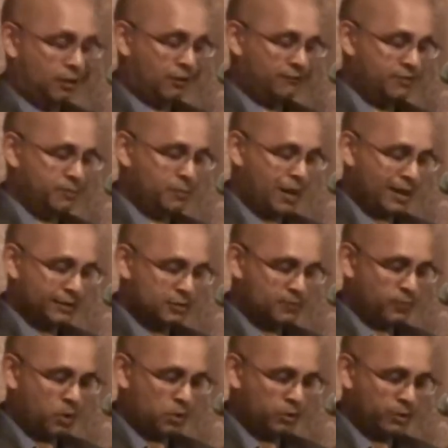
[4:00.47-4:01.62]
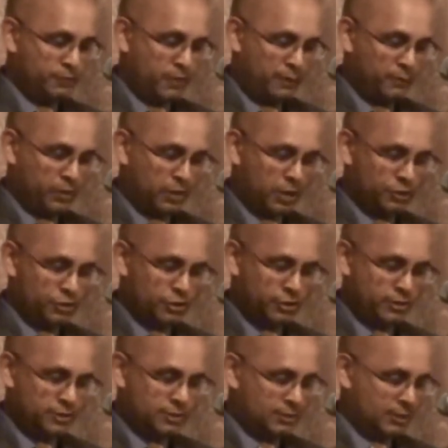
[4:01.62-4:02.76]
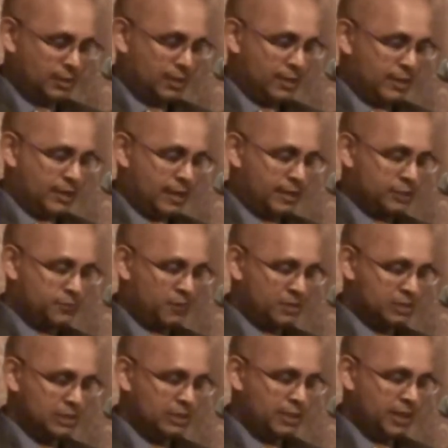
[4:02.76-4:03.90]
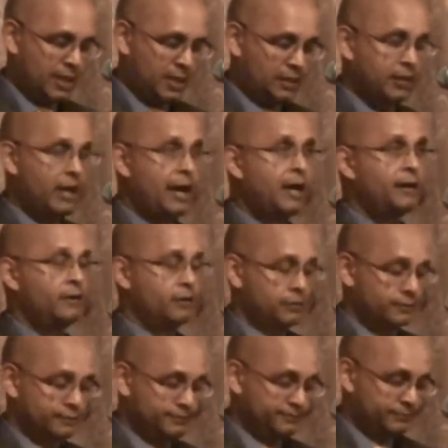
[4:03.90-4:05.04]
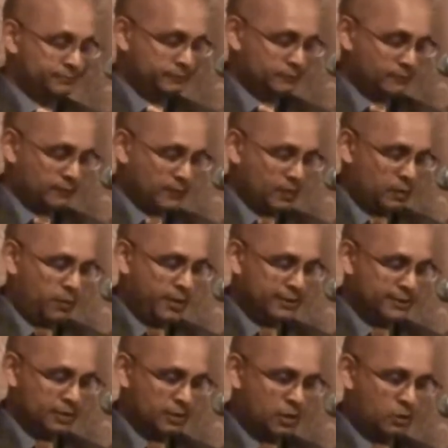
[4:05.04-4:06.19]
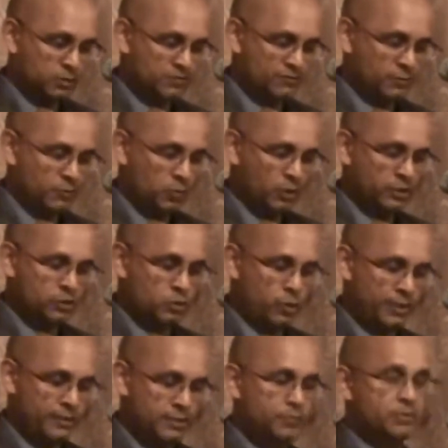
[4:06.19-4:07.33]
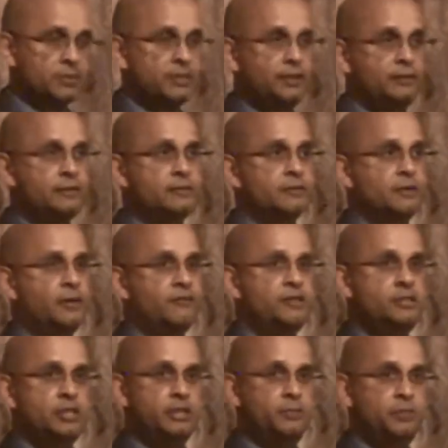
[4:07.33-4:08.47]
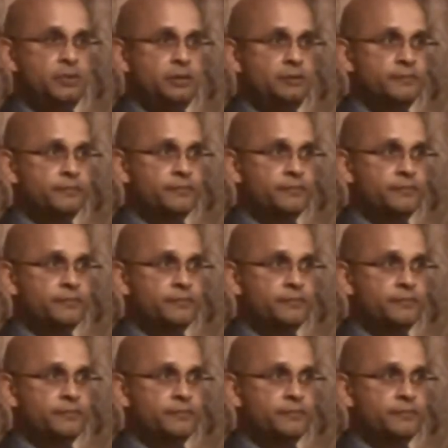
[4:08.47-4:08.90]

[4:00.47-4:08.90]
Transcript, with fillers: of the bank's borrowing member countries, especially here in Guyana, where it accounts for more than 20% of the GDP.